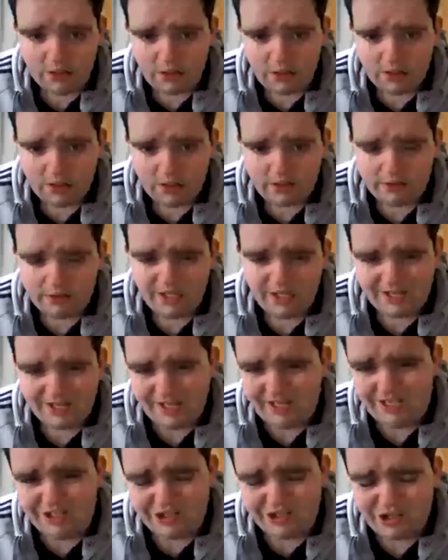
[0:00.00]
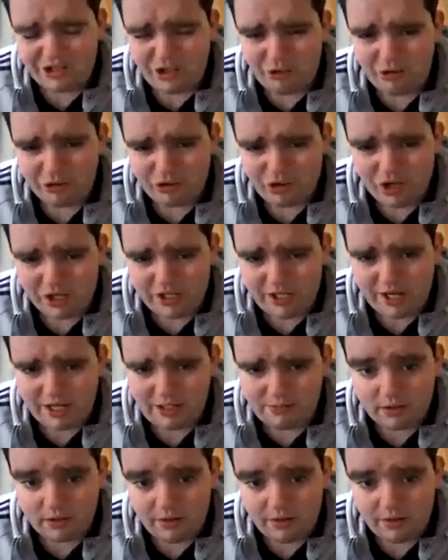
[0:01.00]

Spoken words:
at least 2 or 3 times, but